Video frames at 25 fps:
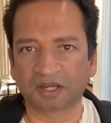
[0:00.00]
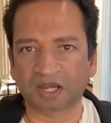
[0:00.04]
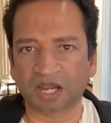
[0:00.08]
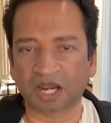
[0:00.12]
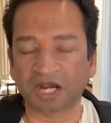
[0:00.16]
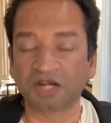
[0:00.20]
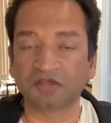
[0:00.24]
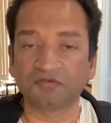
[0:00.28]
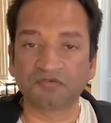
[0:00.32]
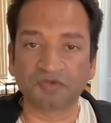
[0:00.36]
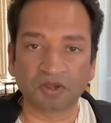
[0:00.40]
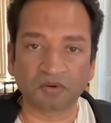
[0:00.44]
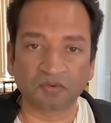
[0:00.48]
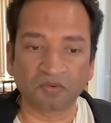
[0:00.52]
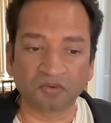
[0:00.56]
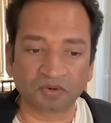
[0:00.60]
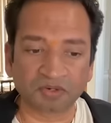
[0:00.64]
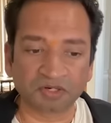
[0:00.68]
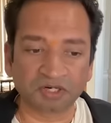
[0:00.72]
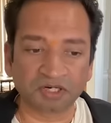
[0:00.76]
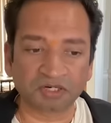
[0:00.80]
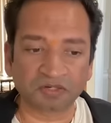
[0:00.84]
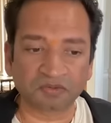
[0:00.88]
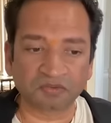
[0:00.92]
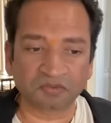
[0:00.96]
And if you have
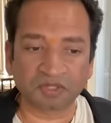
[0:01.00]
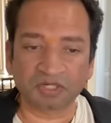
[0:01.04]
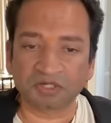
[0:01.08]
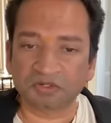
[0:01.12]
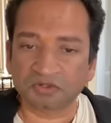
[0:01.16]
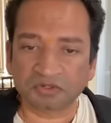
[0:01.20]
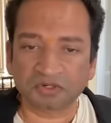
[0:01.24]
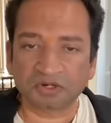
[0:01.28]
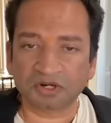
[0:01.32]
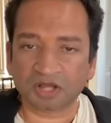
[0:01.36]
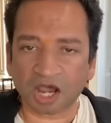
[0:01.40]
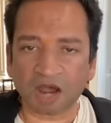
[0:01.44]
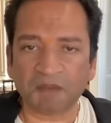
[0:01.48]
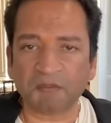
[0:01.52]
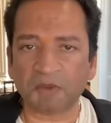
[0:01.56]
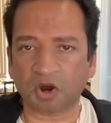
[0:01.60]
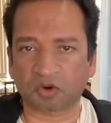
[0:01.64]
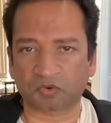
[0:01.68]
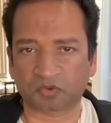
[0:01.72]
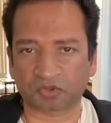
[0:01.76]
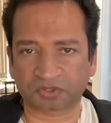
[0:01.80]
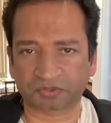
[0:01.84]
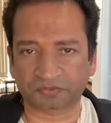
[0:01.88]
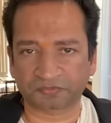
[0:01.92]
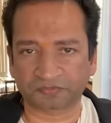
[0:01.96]
looked into it, you should come
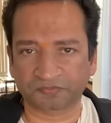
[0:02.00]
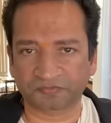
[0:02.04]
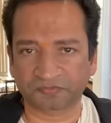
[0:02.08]
out.